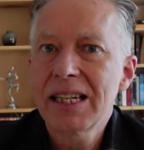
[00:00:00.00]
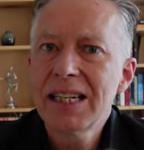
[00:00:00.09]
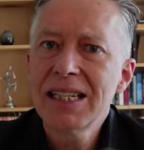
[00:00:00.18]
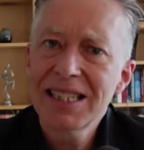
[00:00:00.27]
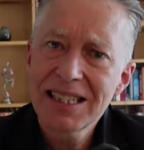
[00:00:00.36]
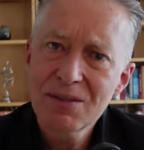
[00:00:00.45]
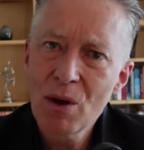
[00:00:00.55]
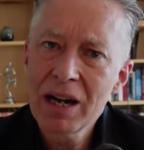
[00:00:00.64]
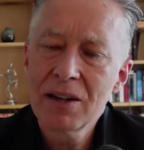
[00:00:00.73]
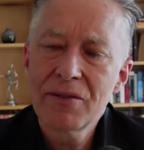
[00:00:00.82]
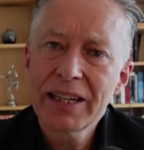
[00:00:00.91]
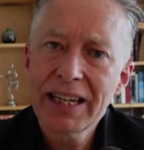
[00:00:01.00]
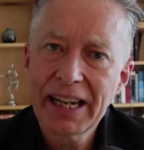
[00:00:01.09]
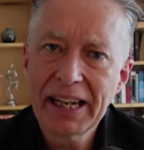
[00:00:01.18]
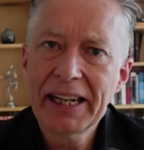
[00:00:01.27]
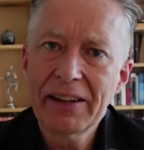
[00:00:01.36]
is one of the
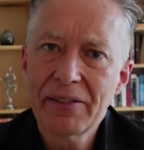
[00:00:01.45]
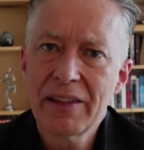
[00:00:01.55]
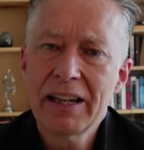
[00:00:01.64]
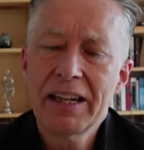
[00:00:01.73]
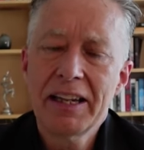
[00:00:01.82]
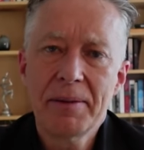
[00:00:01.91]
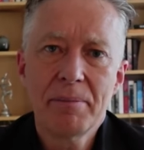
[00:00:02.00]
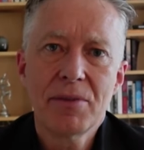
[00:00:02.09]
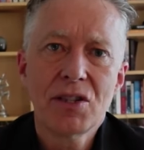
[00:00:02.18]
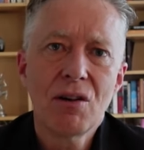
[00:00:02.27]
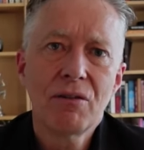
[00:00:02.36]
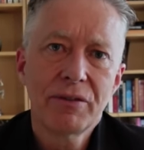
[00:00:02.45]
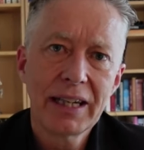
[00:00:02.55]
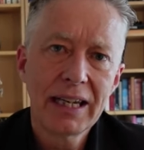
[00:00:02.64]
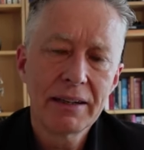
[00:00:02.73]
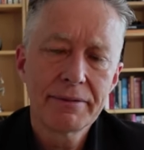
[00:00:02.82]
key themes of
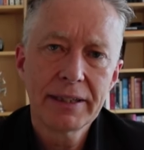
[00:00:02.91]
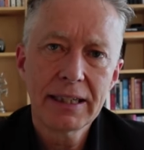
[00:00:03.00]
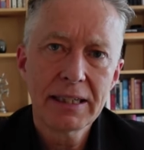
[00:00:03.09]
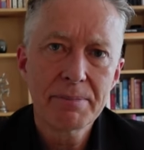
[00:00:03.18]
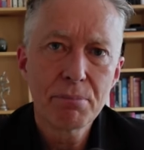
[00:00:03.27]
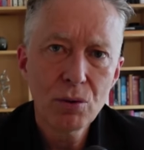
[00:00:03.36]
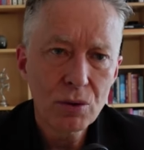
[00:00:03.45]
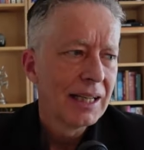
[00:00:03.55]
Gueniffey's book.